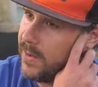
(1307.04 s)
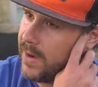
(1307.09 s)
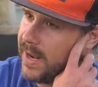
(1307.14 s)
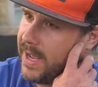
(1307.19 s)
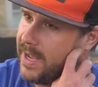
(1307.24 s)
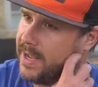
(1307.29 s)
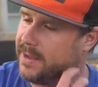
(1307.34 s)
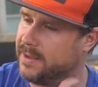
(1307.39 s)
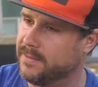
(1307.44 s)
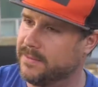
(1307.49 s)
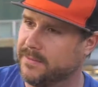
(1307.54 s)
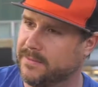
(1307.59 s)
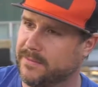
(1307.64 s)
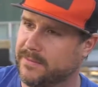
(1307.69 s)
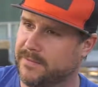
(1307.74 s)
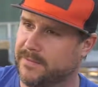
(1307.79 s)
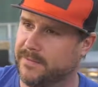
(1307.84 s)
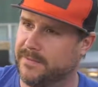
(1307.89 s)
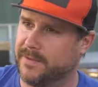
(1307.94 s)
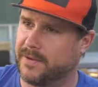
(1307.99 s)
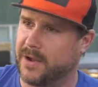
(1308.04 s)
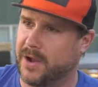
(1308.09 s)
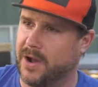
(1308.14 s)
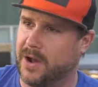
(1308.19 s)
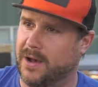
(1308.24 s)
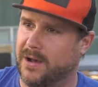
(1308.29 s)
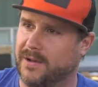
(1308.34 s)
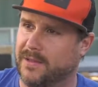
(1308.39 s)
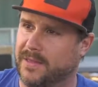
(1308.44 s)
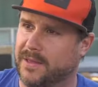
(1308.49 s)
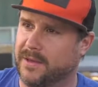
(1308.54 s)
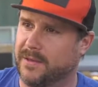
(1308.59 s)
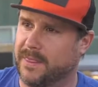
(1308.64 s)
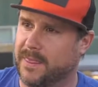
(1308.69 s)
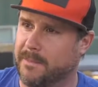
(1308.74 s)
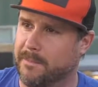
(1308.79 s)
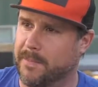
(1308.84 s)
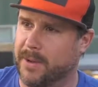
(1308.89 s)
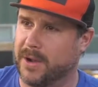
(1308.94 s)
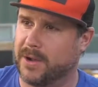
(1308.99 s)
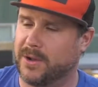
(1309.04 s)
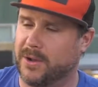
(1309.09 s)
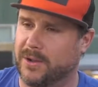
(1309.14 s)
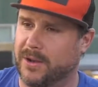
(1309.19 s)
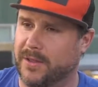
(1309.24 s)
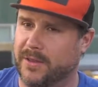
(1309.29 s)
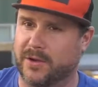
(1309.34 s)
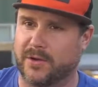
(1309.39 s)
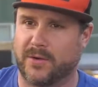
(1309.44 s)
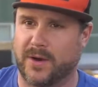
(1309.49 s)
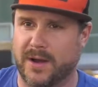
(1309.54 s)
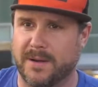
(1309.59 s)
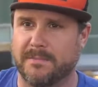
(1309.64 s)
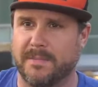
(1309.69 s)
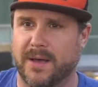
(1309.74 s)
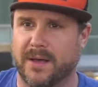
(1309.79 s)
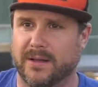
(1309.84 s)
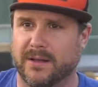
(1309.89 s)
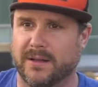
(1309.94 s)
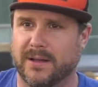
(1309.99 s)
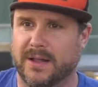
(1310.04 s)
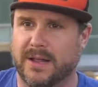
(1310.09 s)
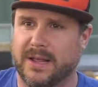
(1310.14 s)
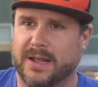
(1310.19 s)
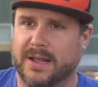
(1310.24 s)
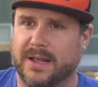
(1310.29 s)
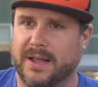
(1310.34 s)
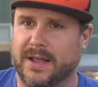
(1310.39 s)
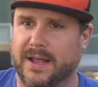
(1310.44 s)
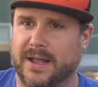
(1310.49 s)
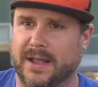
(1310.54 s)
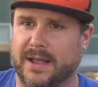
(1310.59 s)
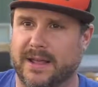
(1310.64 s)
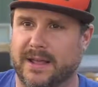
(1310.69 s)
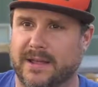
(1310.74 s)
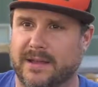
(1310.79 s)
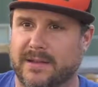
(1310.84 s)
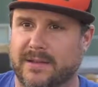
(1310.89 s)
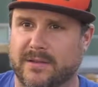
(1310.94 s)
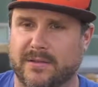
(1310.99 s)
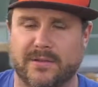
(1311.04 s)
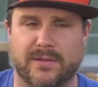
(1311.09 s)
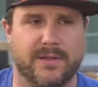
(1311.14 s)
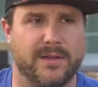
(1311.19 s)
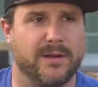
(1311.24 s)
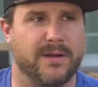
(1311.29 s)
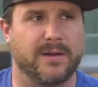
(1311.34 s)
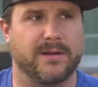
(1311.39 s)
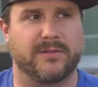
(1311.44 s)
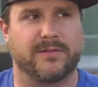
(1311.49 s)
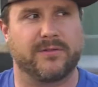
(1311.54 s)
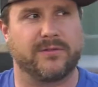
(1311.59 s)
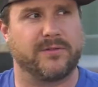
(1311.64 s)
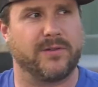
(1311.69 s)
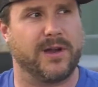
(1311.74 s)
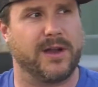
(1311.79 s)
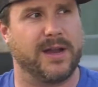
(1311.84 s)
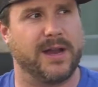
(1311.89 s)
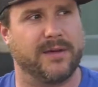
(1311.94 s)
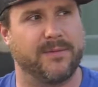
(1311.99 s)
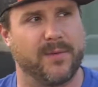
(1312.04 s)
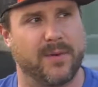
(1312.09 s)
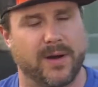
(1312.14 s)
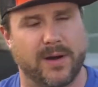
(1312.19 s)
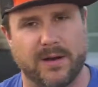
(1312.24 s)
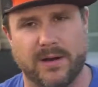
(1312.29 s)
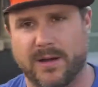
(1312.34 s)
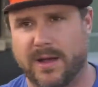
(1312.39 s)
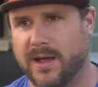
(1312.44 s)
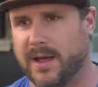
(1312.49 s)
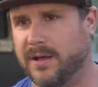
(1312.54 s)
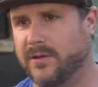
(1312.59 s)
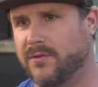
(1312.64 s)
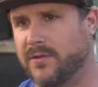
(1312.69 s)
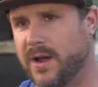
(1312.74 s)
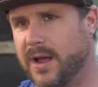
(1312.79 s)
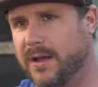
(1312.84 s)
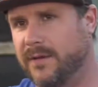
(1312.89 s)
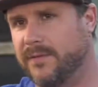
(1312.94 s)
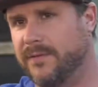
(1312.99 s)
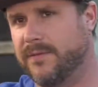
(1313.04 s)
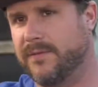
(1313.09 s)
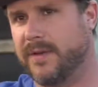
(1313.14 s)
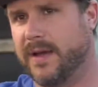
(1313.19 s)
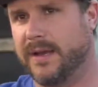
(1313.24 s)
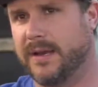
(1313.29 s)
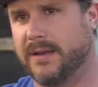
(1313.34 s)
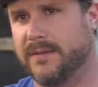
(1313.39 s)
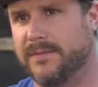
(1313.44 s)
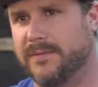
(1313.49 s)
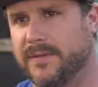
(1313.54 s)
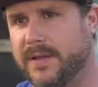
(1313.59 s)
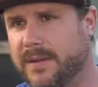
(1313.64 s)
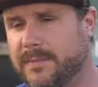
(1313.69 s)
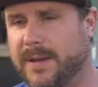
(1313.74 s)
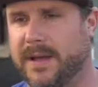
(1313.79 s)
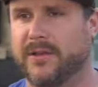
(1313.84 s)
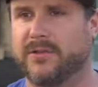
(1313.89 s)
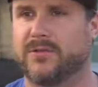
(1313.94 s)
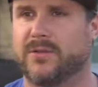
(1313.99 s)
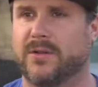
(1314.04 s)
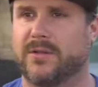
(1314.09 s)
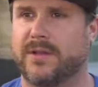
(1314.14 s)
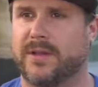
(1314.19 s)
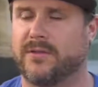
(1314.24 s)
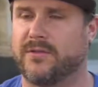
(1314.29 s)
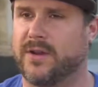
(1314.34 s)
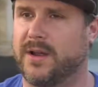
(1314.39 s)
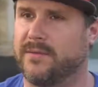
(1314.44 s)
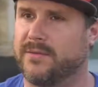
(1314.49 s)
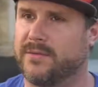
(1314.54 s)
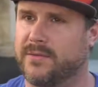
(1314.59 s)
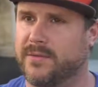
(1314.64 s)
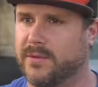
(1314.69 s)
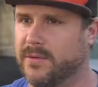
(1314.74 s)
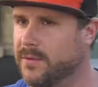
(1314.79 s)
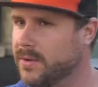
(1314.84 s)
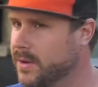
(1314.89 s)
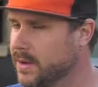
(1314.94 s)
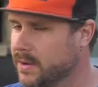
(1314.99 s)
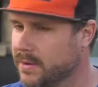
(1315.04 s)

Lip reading: what I call the buckle on the grain belt, and there's grain everywhere. I live 10 miles north. I drive through